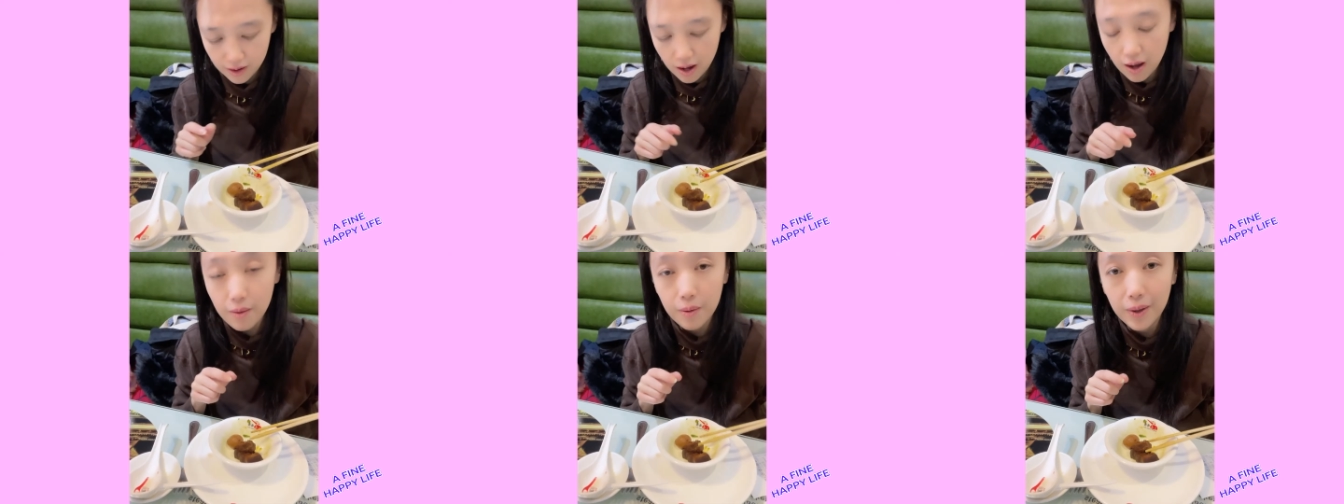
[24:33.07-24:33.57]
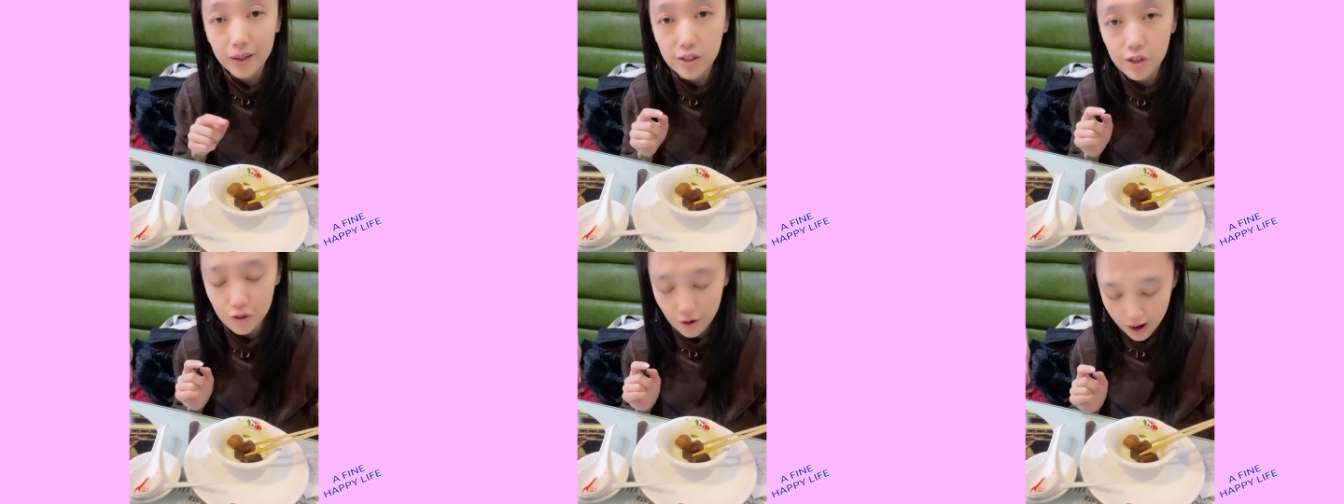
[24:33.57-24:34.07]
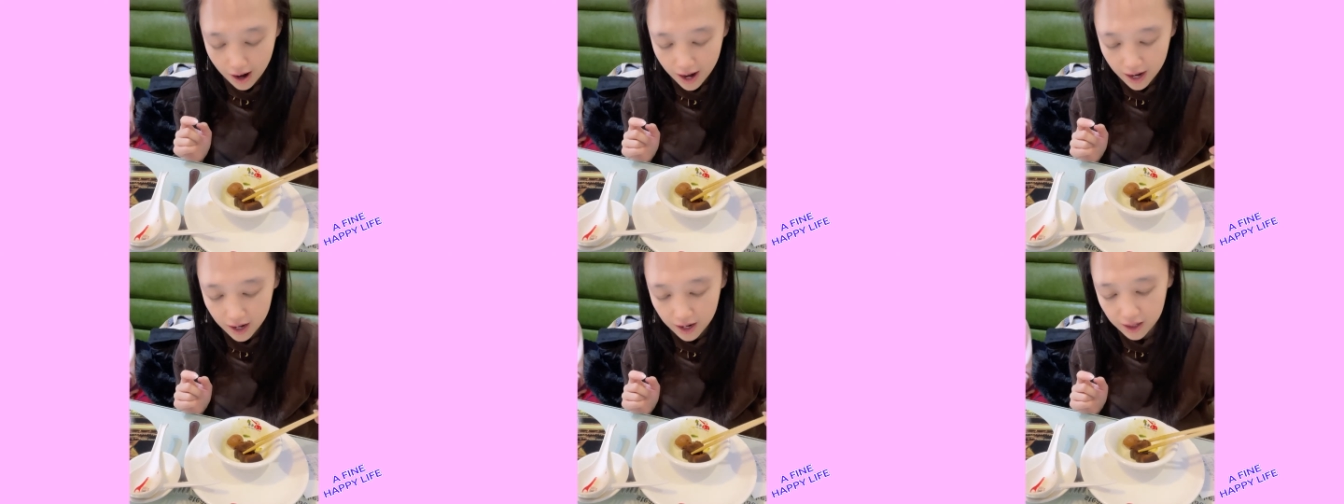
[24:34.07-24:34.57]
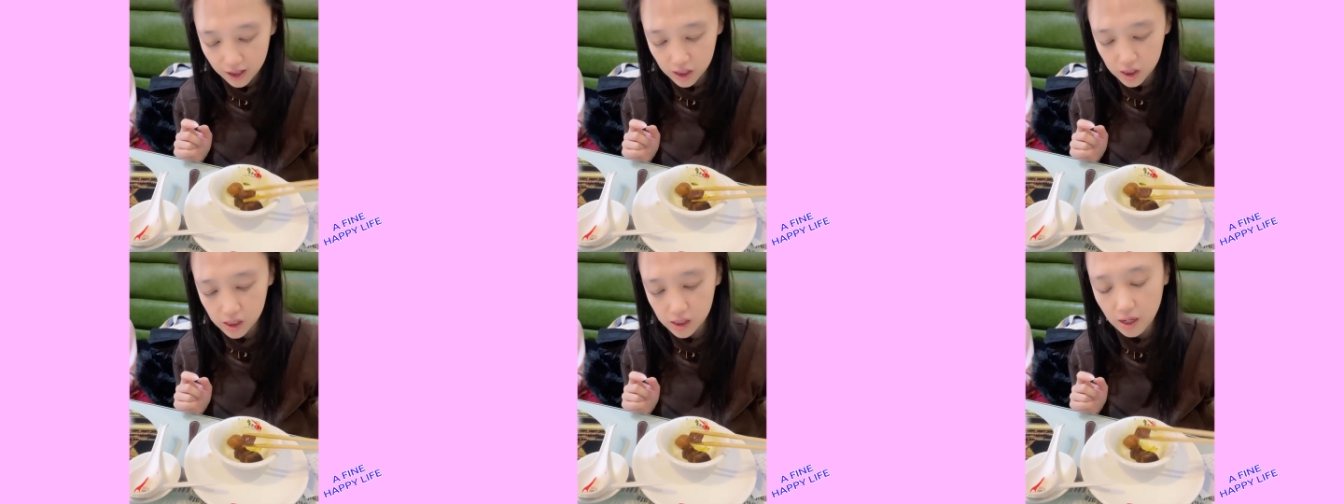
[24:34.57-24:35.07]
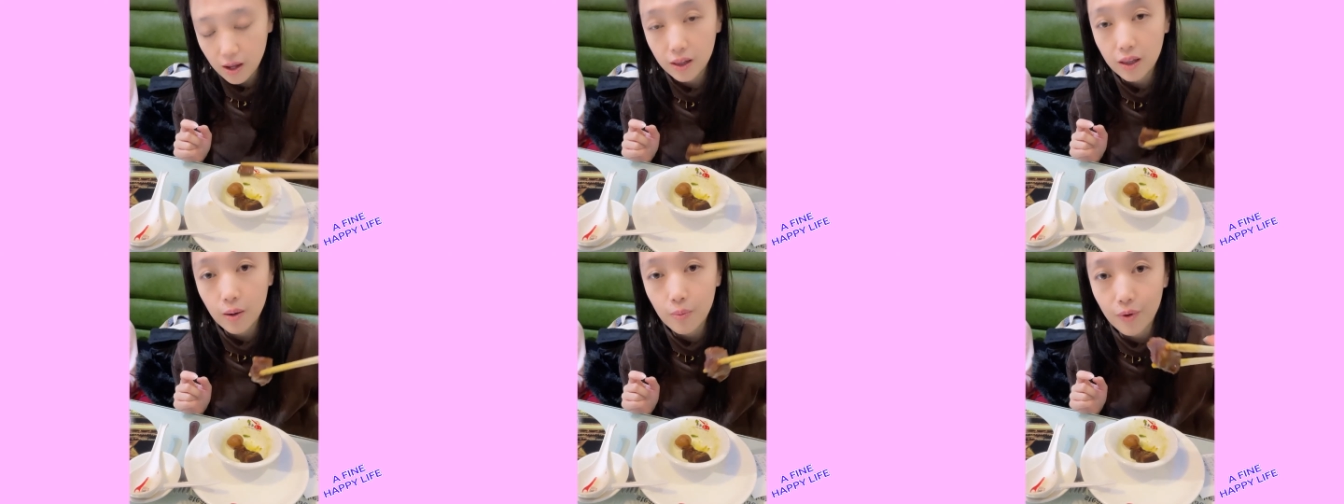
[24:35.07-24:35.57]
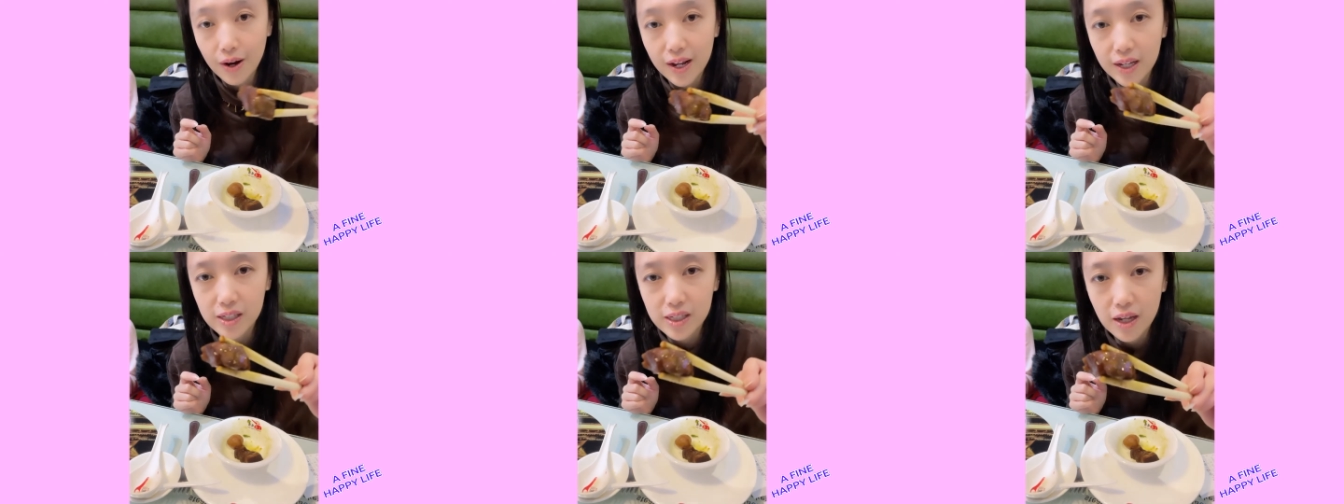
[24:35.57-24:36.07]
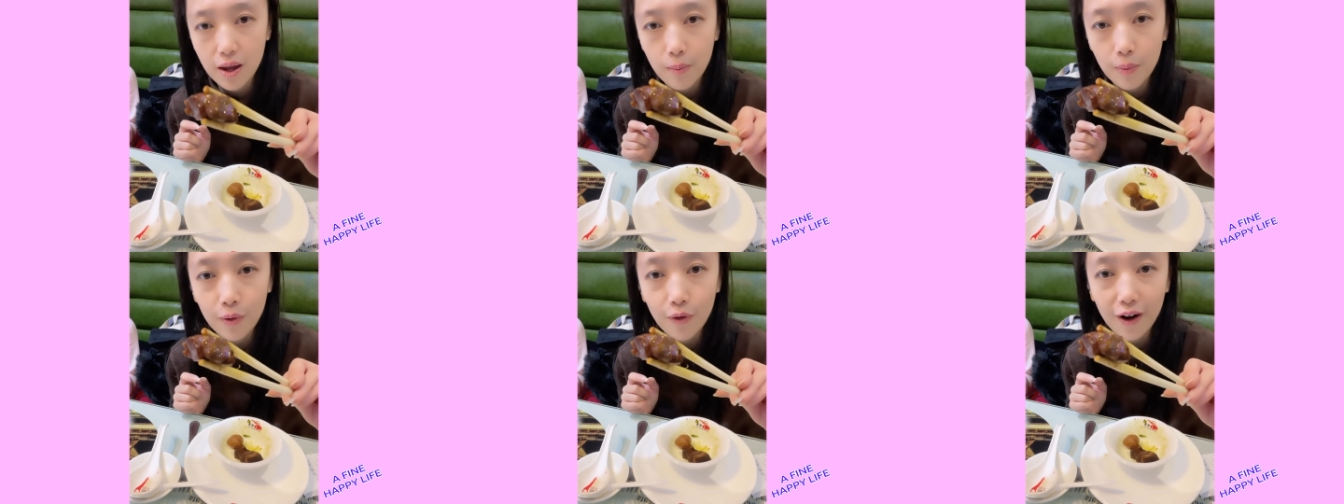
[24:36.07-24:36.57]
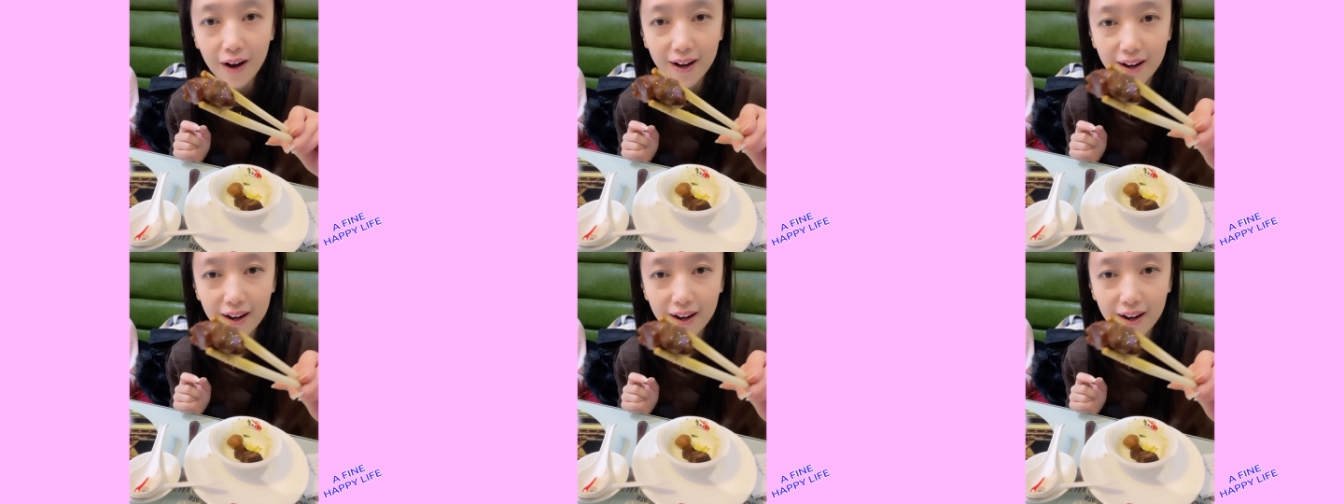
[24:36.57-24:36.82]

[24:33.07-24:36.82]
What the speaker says: I'm about to try. This is the braised pork.